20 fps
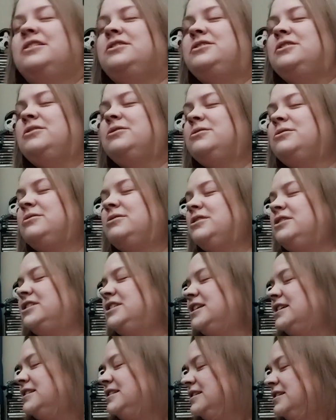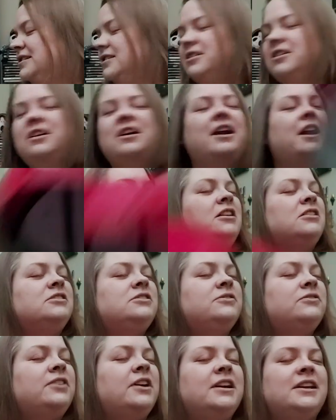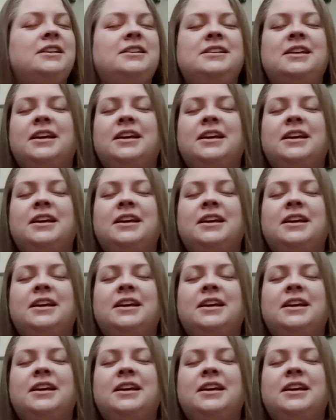Dude, she doesn't. Her hair is fucking